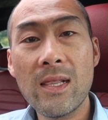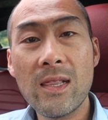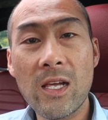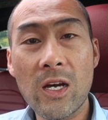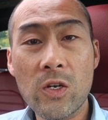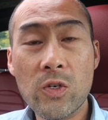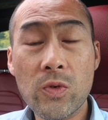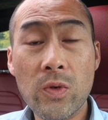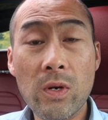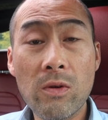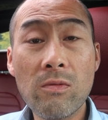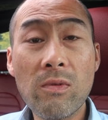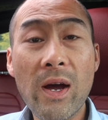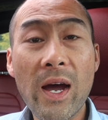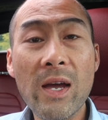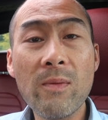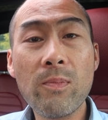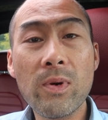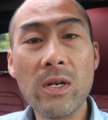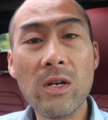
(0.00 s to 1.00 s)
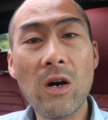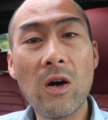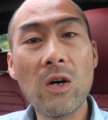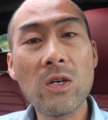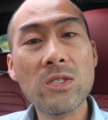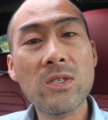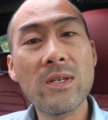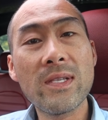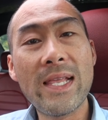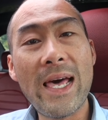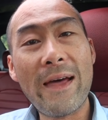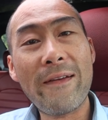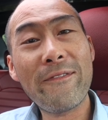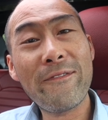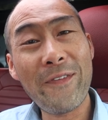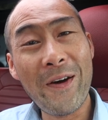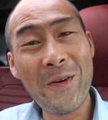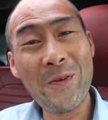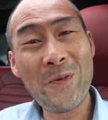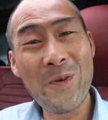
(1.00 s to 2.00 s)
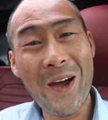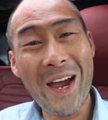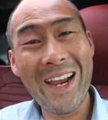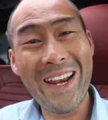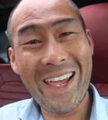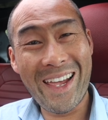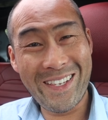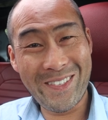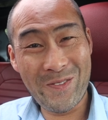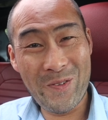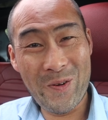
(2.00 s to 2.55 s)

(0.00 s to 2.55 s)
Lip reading: luxury ride, but also that fun ride as